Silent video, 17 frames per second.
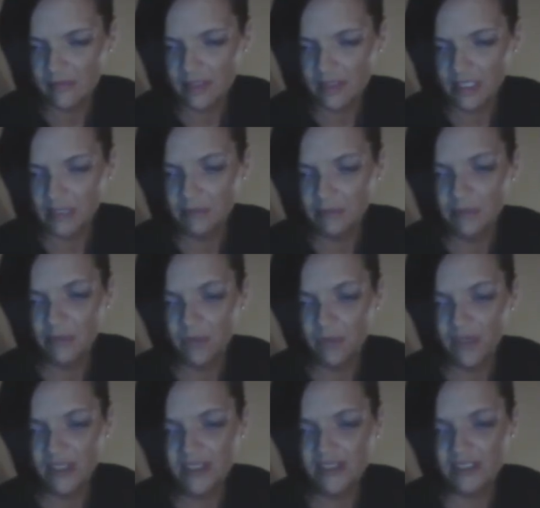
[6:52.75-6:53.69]
He even
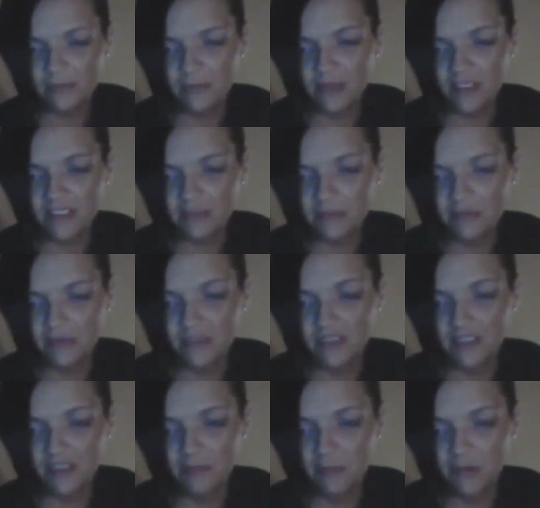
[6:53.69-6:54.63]
raised the
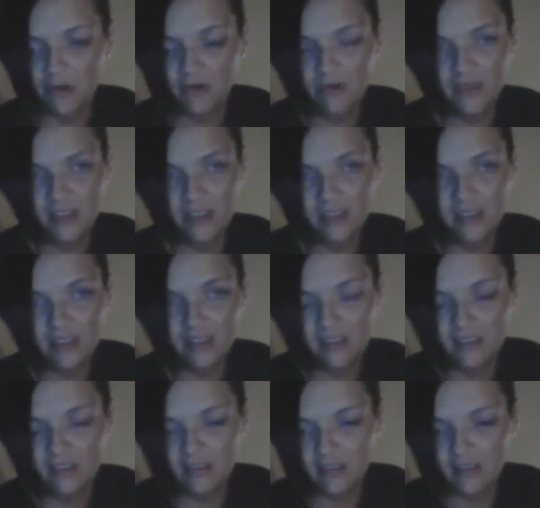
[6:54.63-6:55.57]
possibility of pardoning
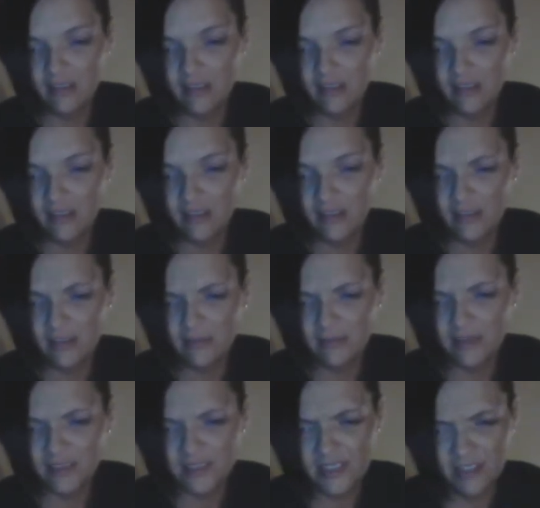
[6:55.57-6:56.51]

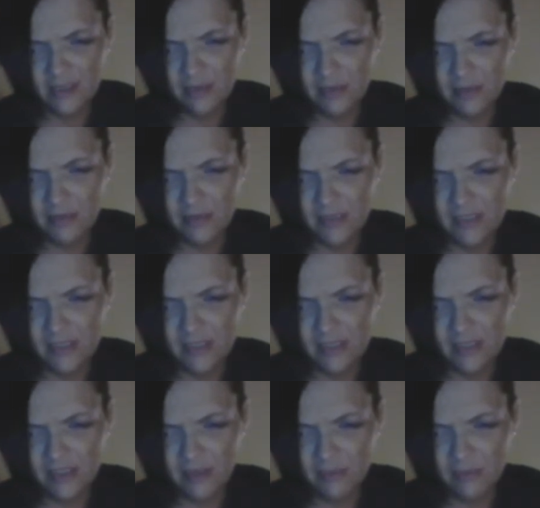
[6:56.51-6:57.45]
himself
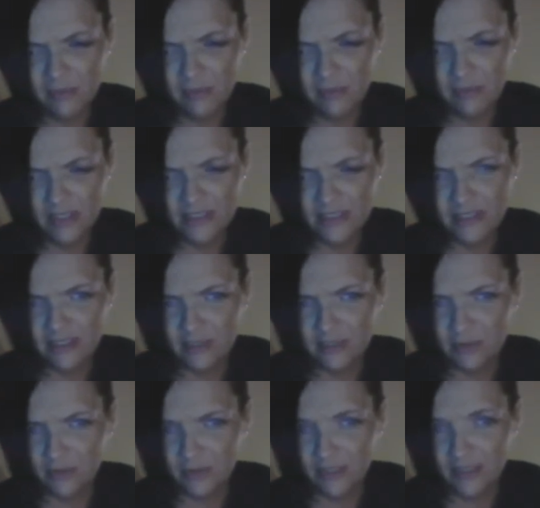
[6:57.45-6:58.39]
in a recent
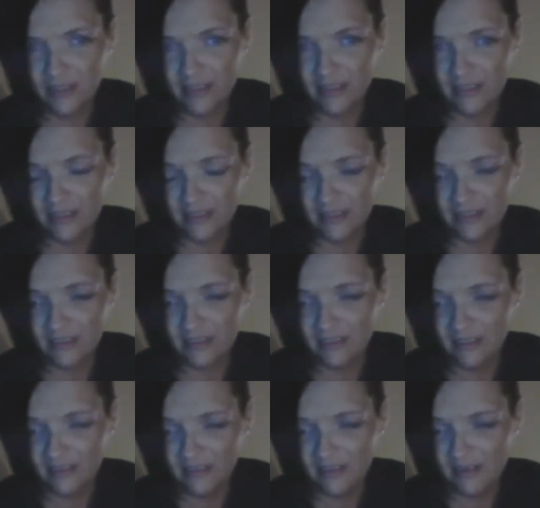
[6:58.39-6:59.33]
tweet,
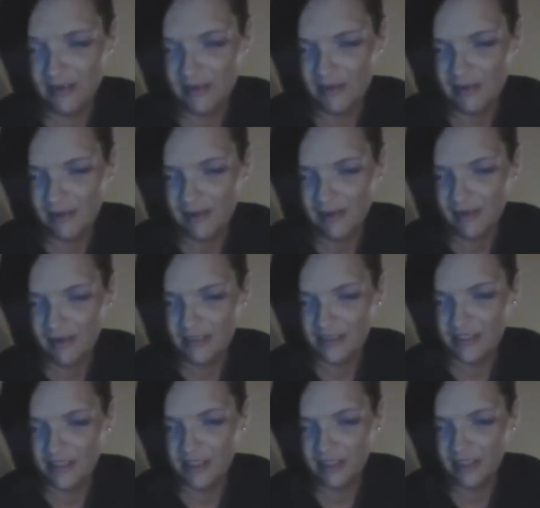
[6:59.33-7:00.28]

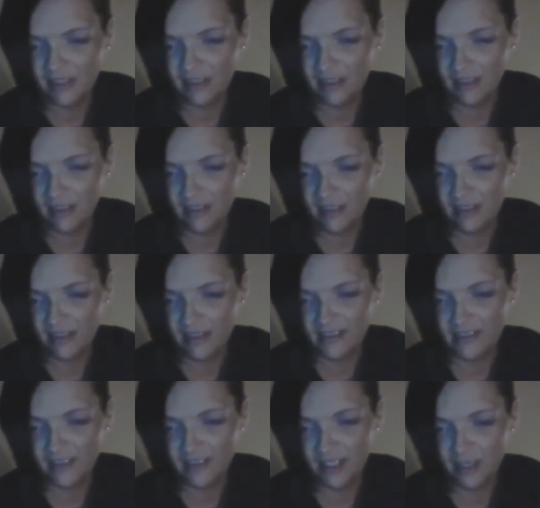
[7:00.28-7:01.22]
saying he
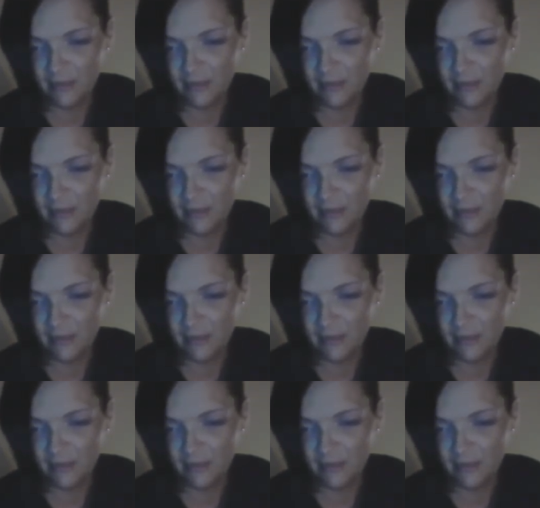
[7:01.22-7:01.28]
has the